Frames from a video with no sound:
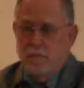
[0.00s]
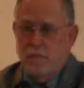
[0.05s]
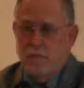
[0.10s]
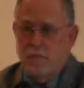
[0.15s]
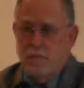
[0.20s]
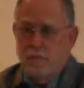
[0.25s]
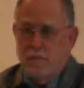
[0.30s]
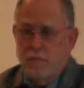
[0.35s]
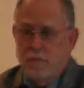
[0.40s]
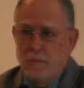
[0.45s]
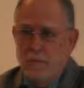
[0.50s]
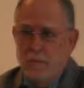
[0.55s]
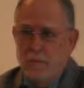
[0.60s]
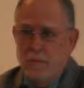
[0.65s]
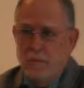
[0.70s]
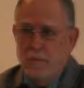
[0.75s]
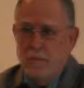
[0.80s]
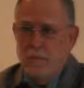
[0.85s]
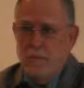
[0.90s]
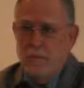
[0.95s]

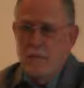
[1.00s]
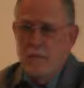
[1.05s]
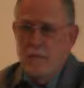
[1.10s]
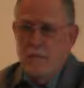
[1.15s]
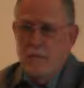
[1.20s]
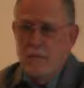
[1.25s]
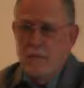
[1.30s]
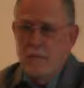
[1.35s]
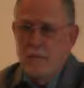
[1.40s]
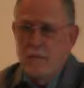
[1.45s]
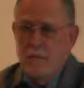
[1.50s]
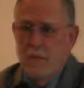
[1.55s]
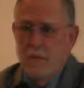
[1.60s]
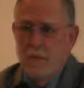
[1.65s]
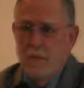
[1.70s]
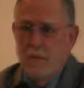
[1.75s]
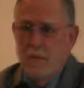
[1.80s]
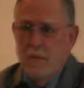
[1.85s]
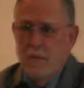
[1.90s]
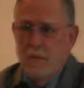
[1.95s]

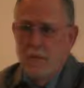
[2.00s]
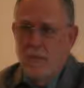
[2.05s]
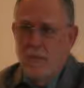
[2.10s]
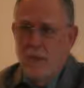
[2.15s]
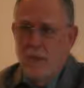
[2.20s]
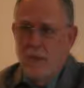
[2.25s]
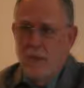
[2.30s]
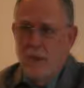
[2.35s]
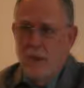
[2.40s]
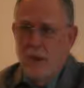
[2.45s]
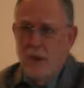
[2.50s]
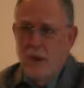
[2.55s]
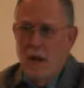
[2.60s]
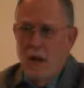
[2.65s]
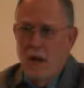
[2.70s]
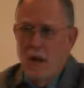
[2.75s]
[no speech]